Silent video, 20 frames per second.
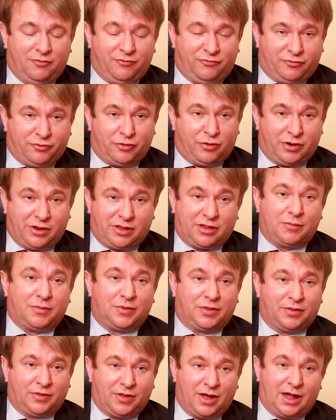Fraud is
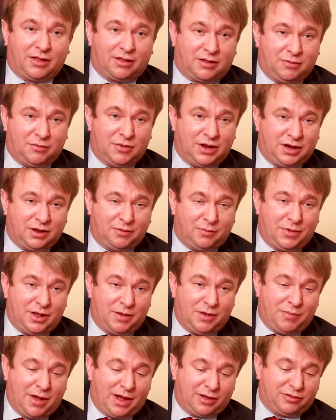something that has an immediate
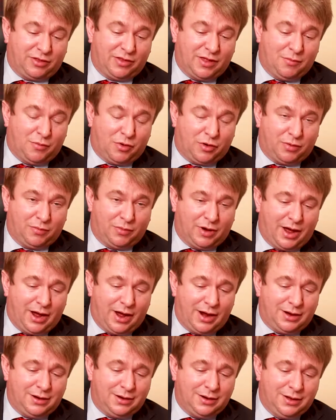impact on their bottom
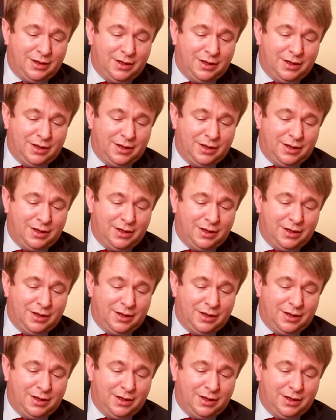line,